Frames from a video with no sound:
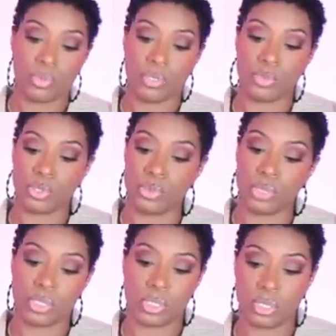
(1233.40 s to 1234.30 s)
with them
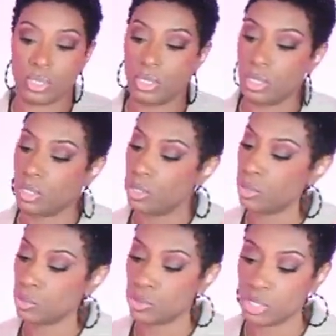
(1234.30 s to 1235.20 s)
shoes, because
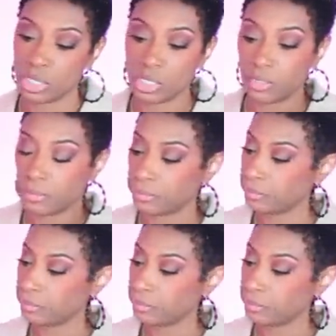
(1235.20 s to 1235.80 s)
girl,